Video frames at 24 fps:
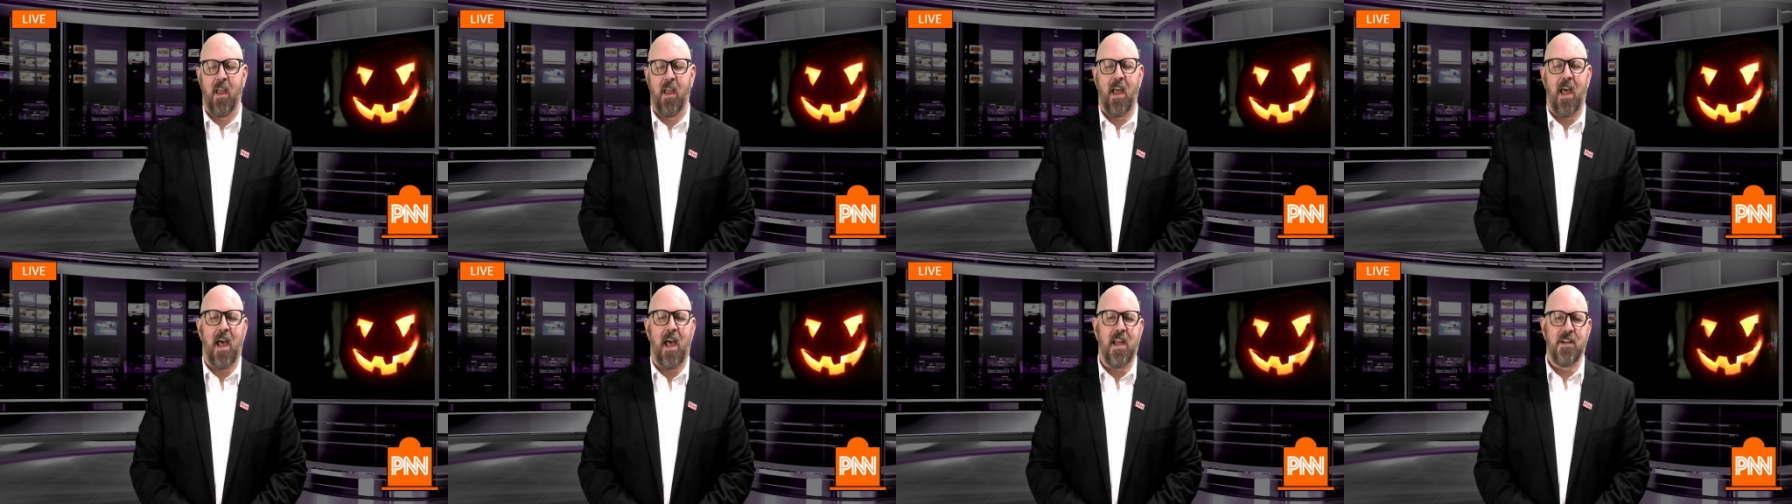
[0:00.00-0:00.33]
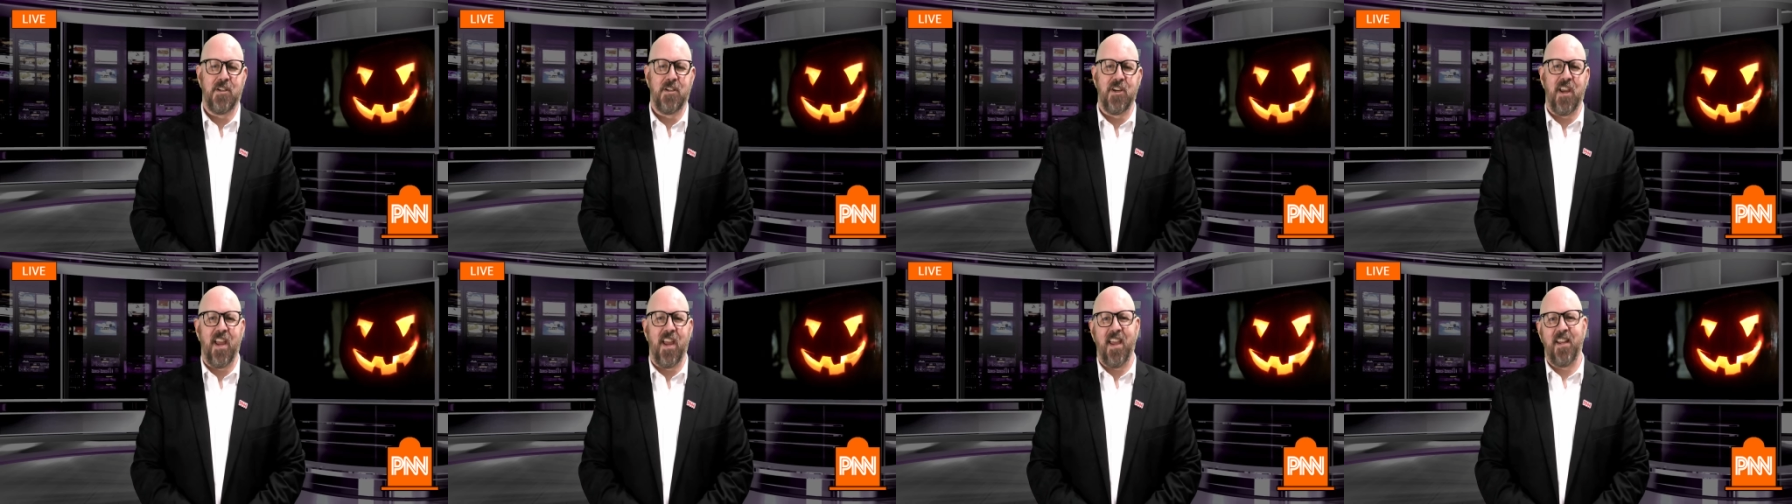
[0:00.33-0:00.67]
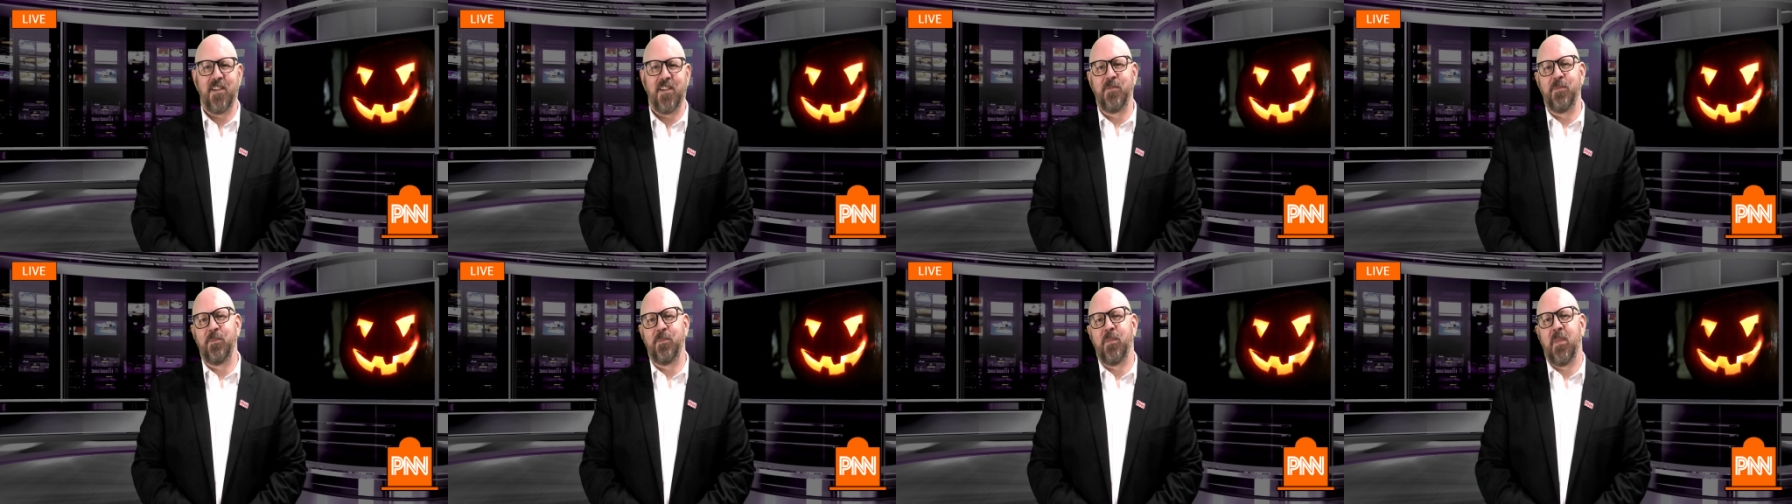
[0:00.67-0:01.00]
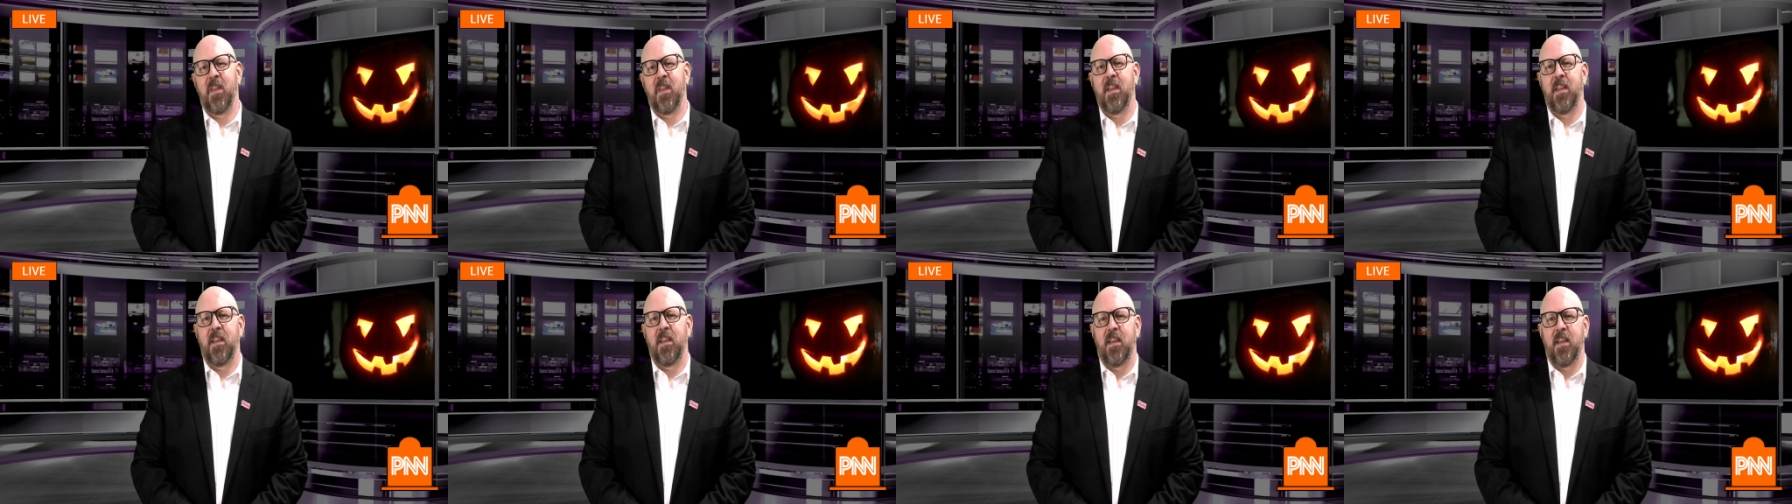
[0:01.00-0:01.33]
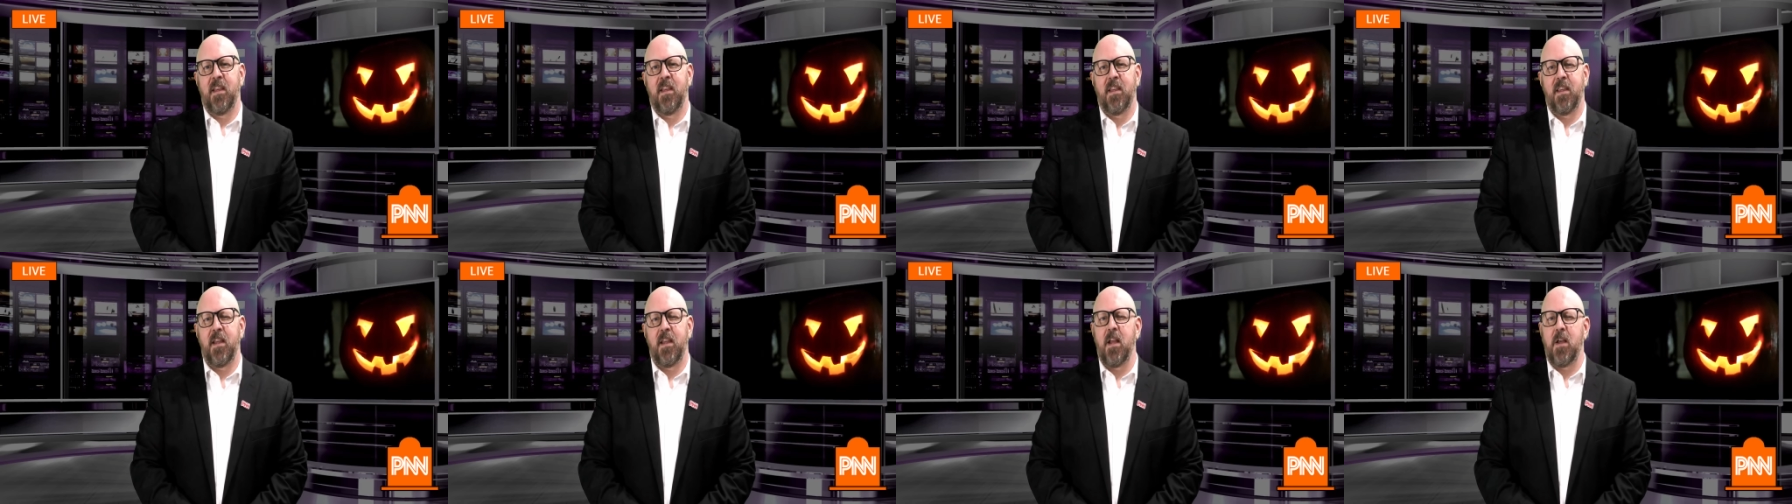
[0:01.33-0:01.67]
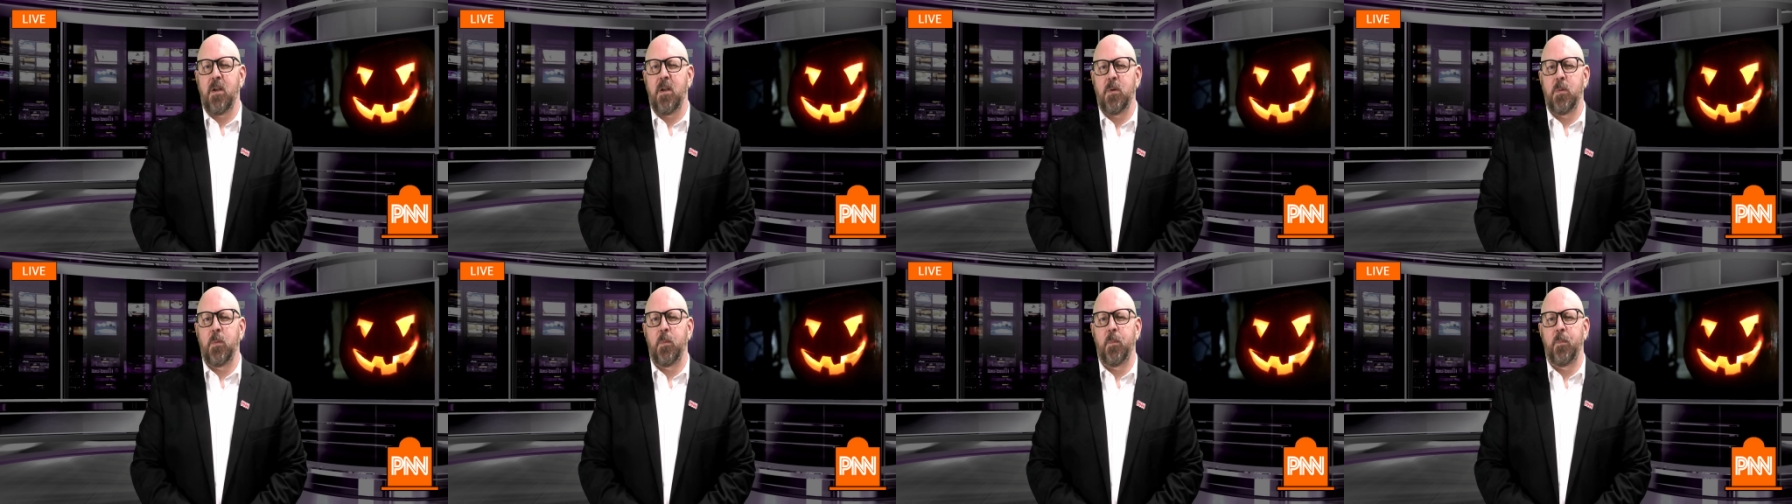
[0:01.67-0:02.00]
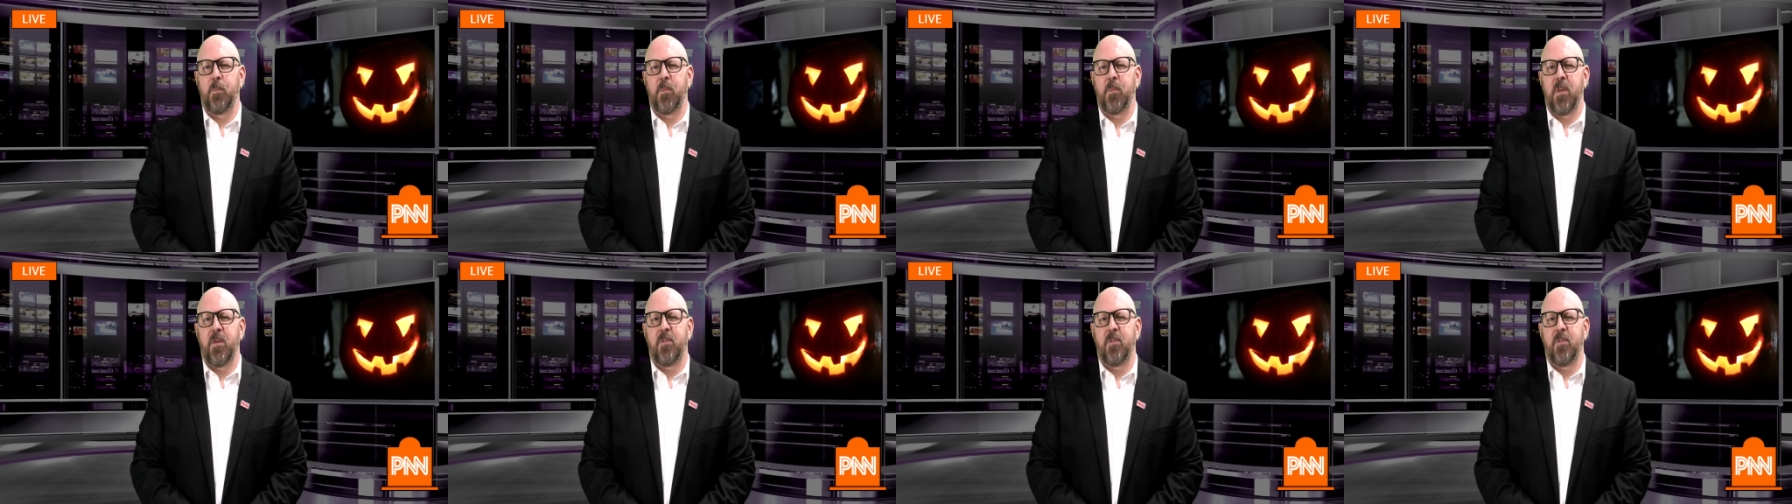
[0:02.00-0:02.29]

Hi, Jane. You know,